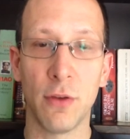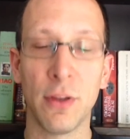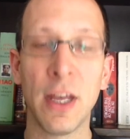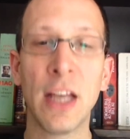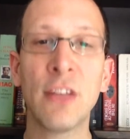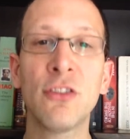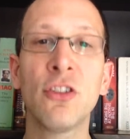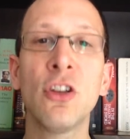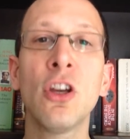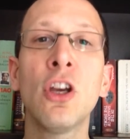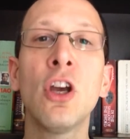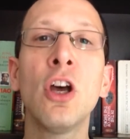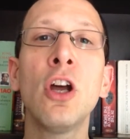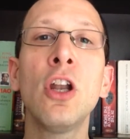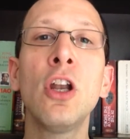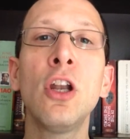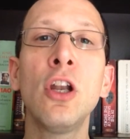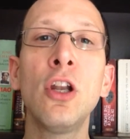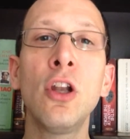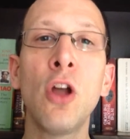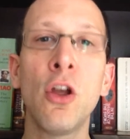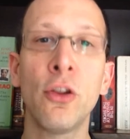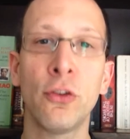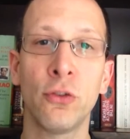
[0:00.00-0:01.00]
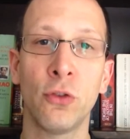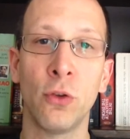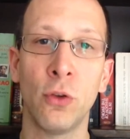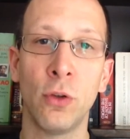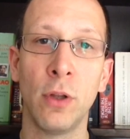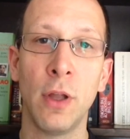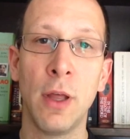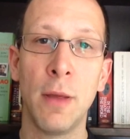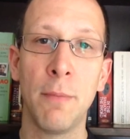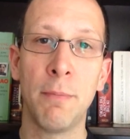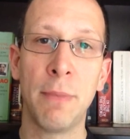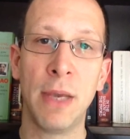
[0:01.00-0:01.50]
That's a colossal
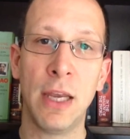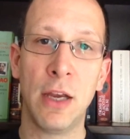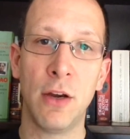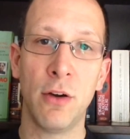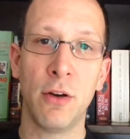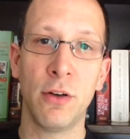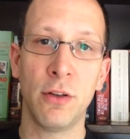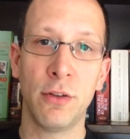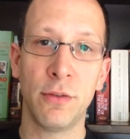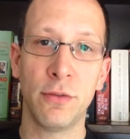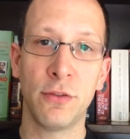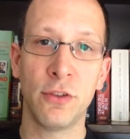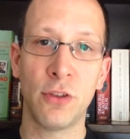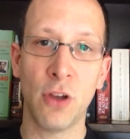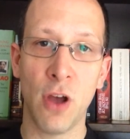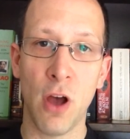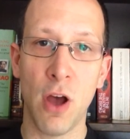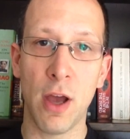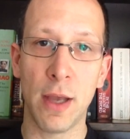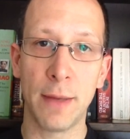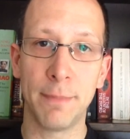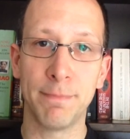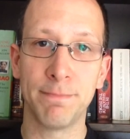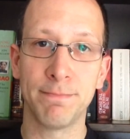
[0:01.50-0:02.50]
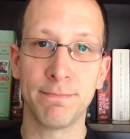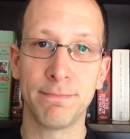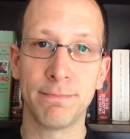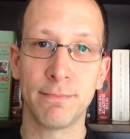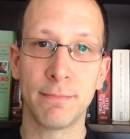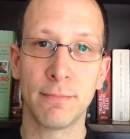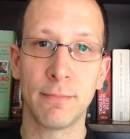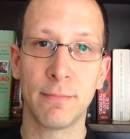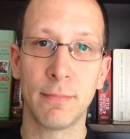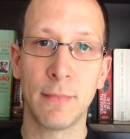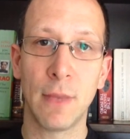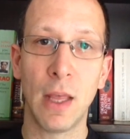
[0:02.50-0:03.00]
period of time.
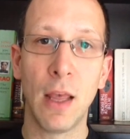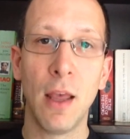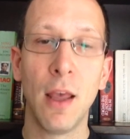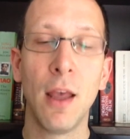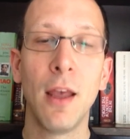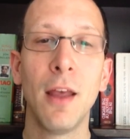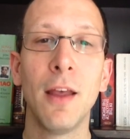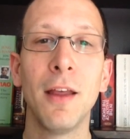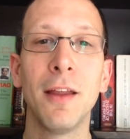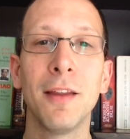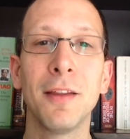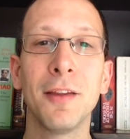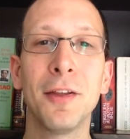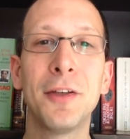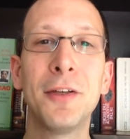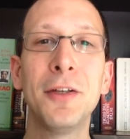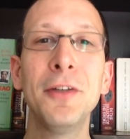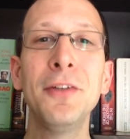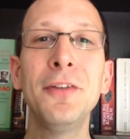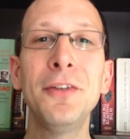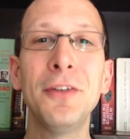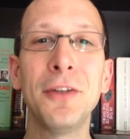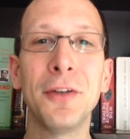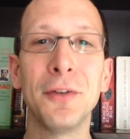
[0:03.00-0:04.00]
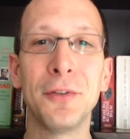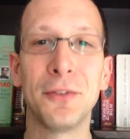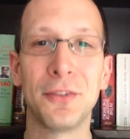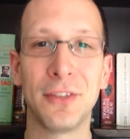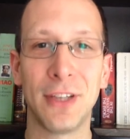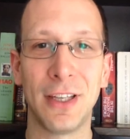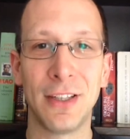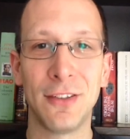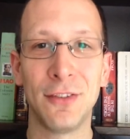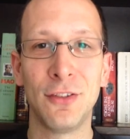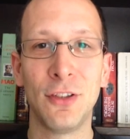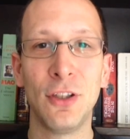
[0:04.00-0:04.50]
The good news
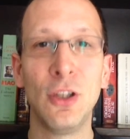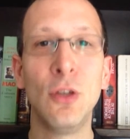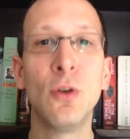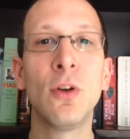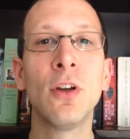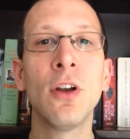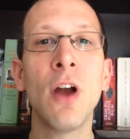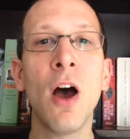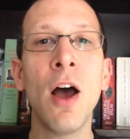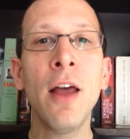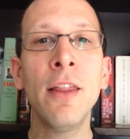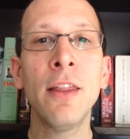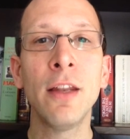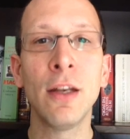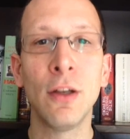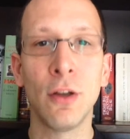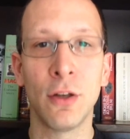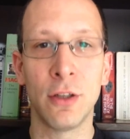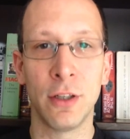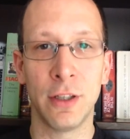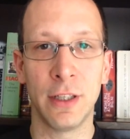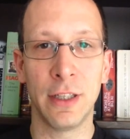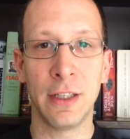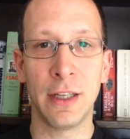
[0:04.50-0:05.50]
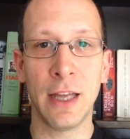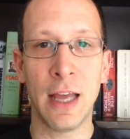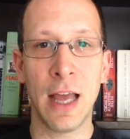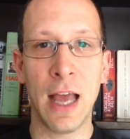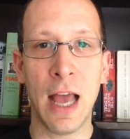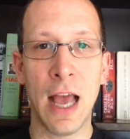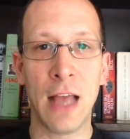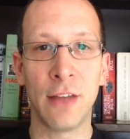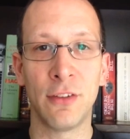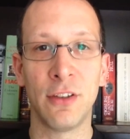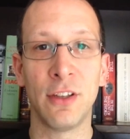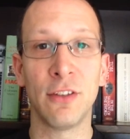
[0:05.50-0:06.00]
is you can either look at it
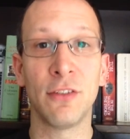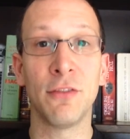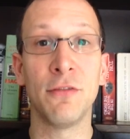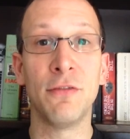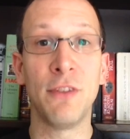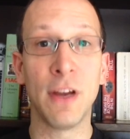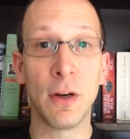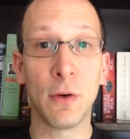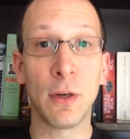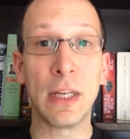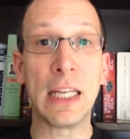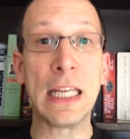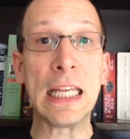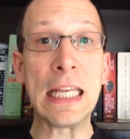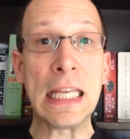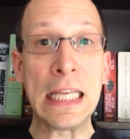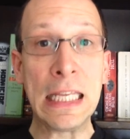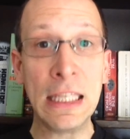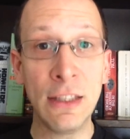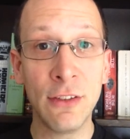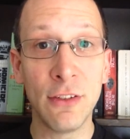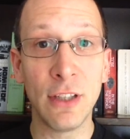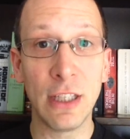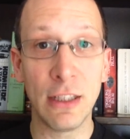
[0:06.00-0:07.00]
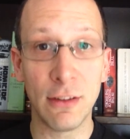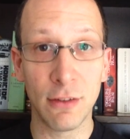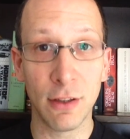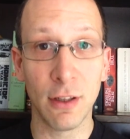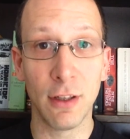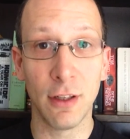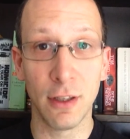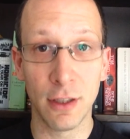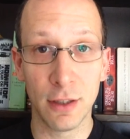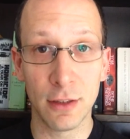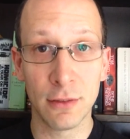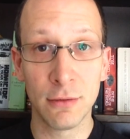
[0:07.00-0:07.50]
as it's very easy to
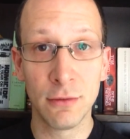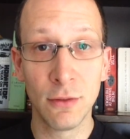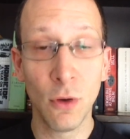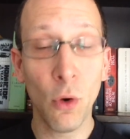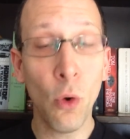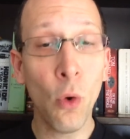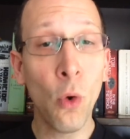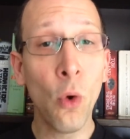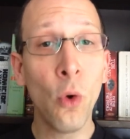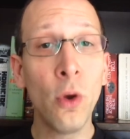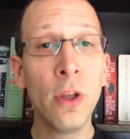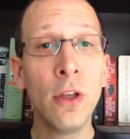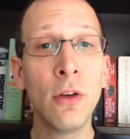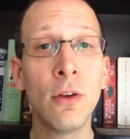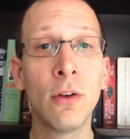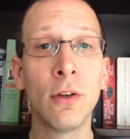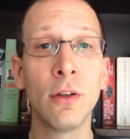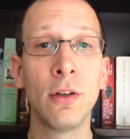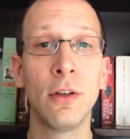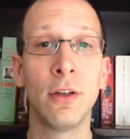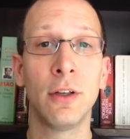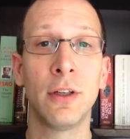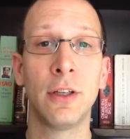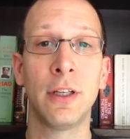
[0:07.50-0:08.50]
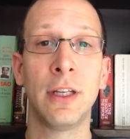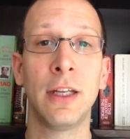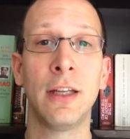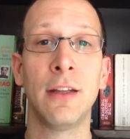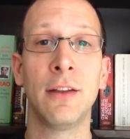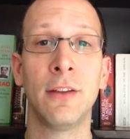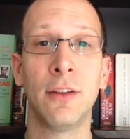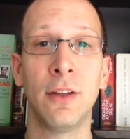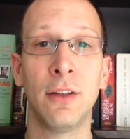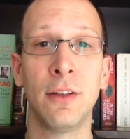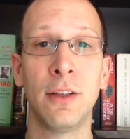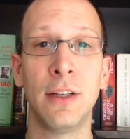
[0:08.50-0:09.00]
learn, or you can look at it
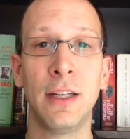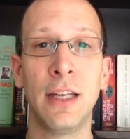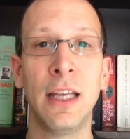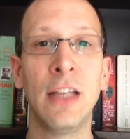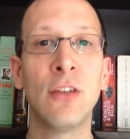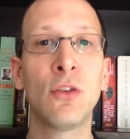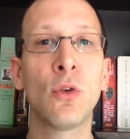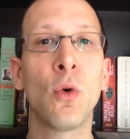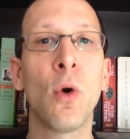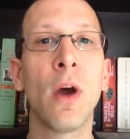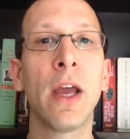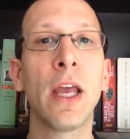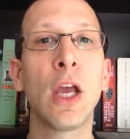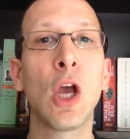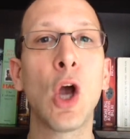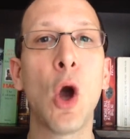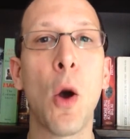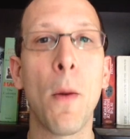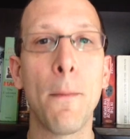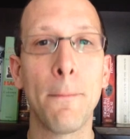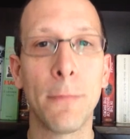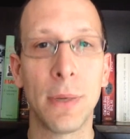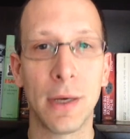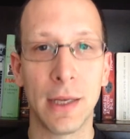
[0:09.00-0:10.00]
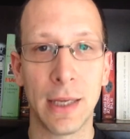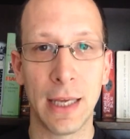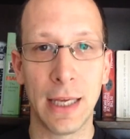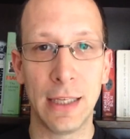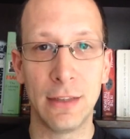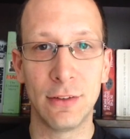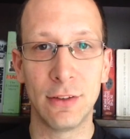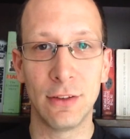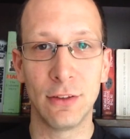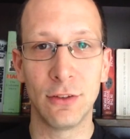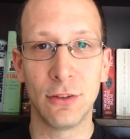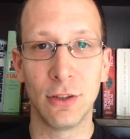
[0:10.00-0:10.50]
that it's quite
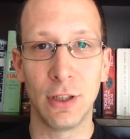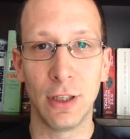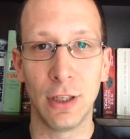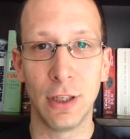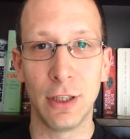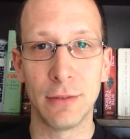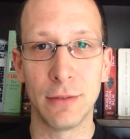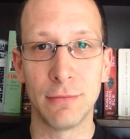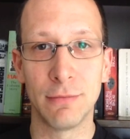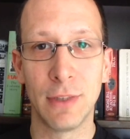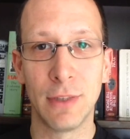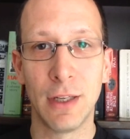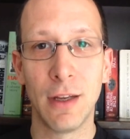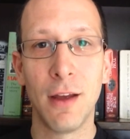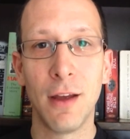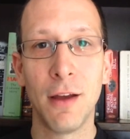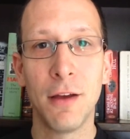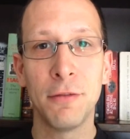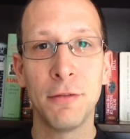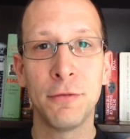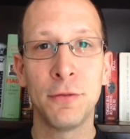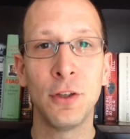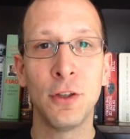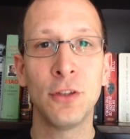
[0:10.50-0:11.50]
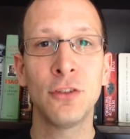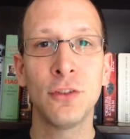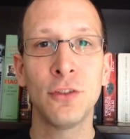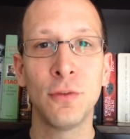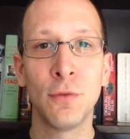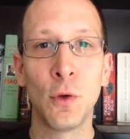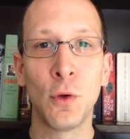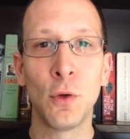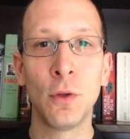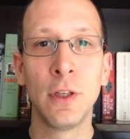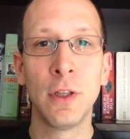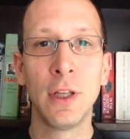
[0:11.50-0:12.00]
complicated to learn. First of
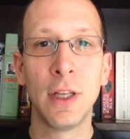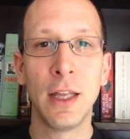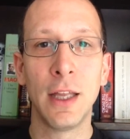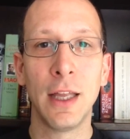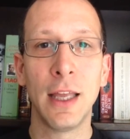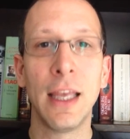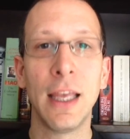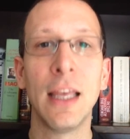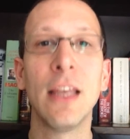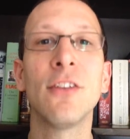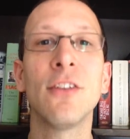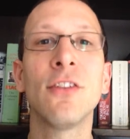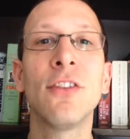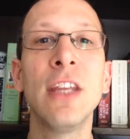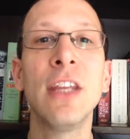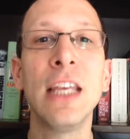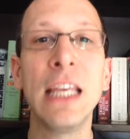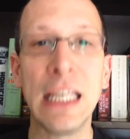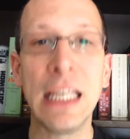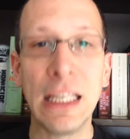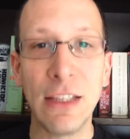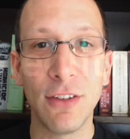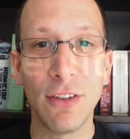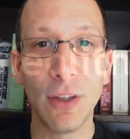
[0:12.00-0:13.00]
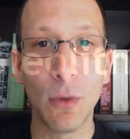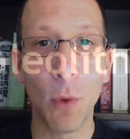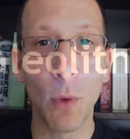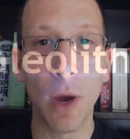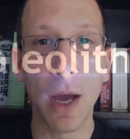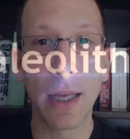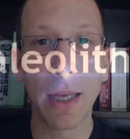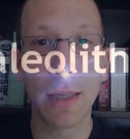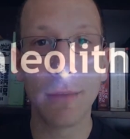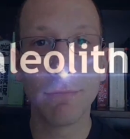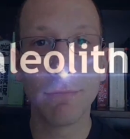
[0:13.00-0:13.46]
all, here's the easy way.